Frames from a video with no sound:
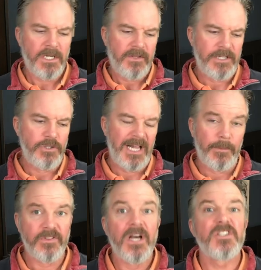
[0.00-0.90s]
They do that
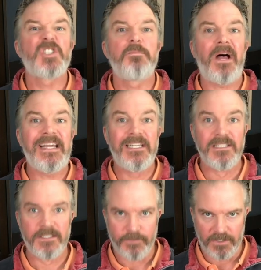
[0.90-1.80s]
with
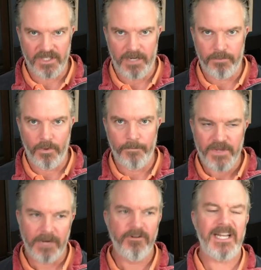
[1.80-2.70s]
spiders, for example.
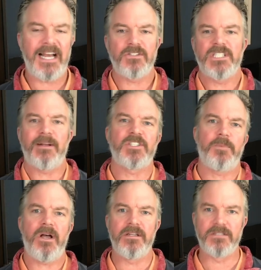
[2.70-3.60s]
I'm really anxious about
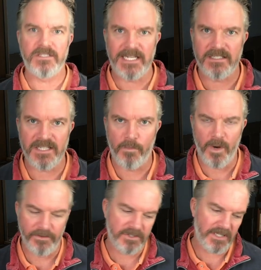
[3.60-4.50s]
spiders, said
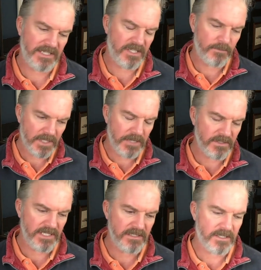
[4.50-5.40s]
someone. So that someone goes
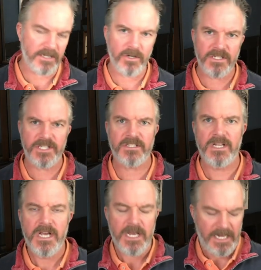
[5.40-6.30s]
and sees a psychologist.
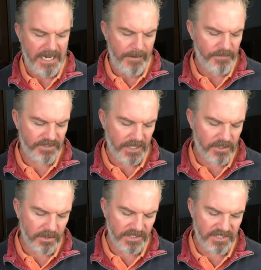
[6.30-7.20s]
The
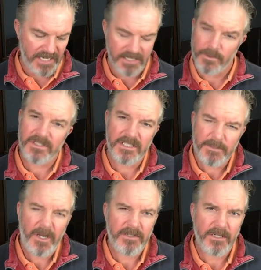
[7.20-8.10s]
psychologist says, what is it,
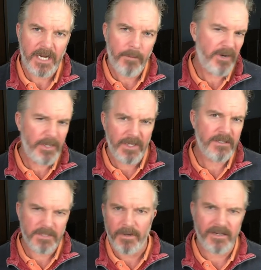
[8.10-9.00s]
spiders? Okay, I'll bring you in
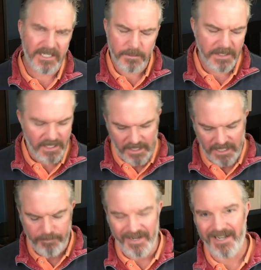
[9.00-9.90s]
the spider next week.
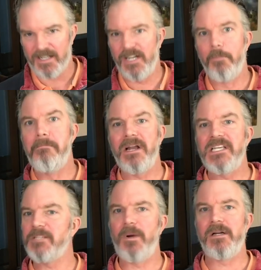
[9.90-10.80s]
They bring in like a little money
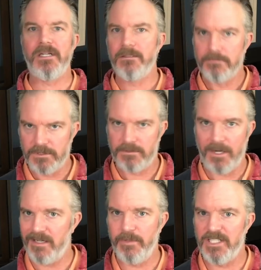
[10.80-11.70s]
spider. It's a
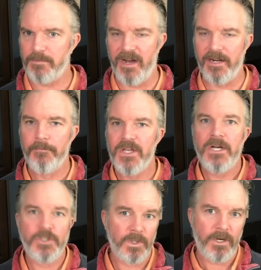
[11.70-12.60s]
tiny, mini spider. Do
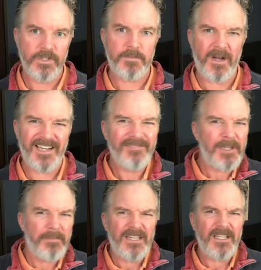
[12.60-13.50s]
you want to hold the spider? I'm
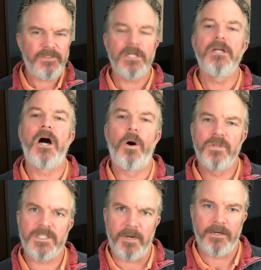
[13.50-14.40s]
a bit nervous. Hold
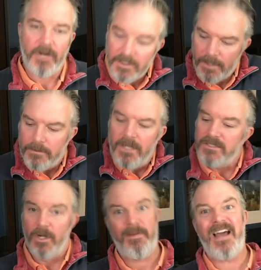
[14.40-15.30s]
the spider. Right. So, oh, look,
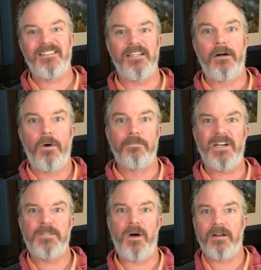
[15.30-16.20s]
it's not bad, is it? Hold
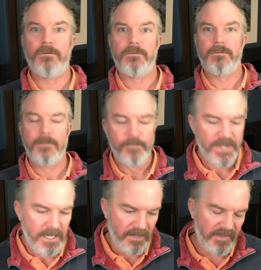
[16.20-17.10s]
money spider. Ooh.
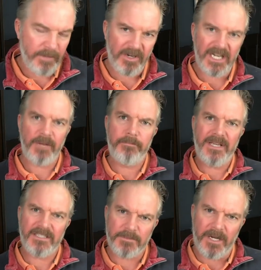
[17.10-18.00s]
And then they bring a little
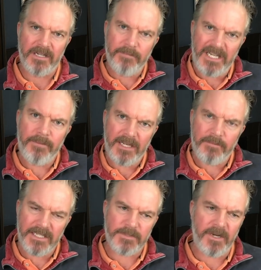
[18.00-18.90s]
bigger spider and
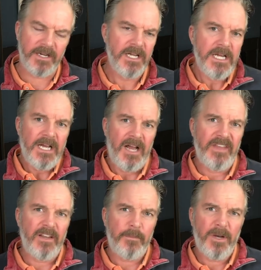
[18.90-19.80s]
bigger spider. And
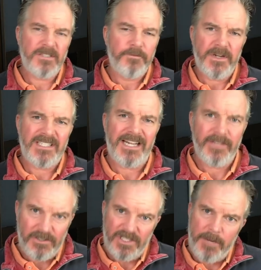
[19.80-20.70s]
then if the person freaks out,
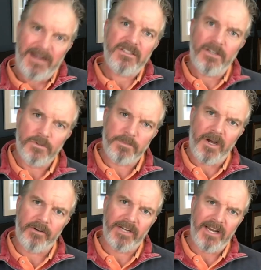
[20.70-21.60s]
they just go back to the old
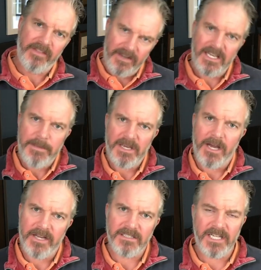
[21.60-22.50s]
spider again. And then they keep it
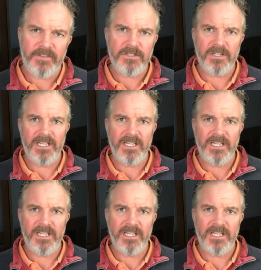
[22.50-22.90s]
going until eventually